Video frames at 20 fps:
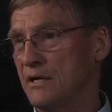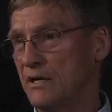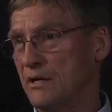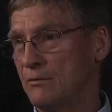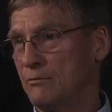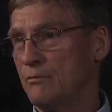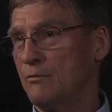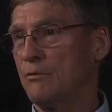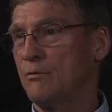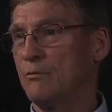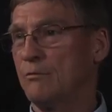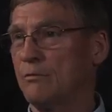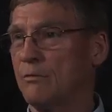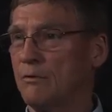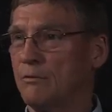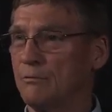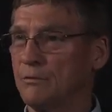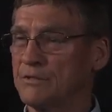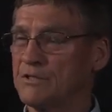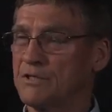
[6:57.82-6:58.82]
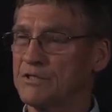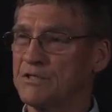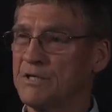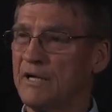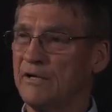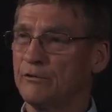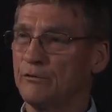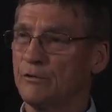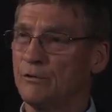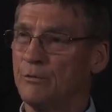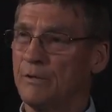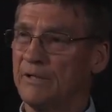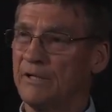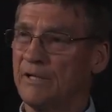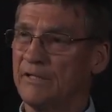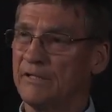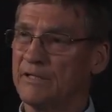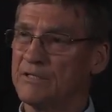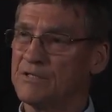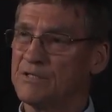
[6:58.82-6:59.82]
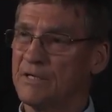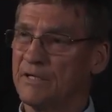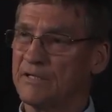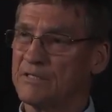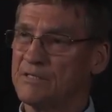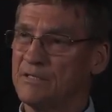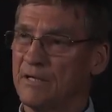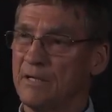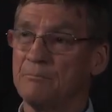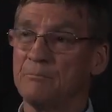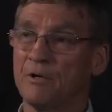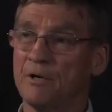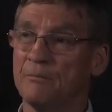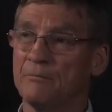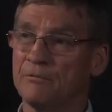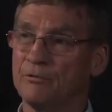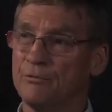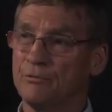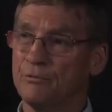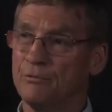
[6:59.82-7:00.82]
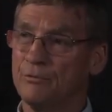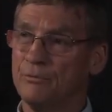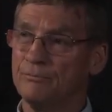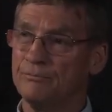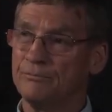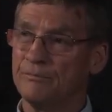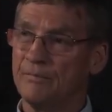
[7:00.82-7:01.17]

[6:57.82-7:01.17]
and w w was assigned to the one ninety-sixth. And they put them through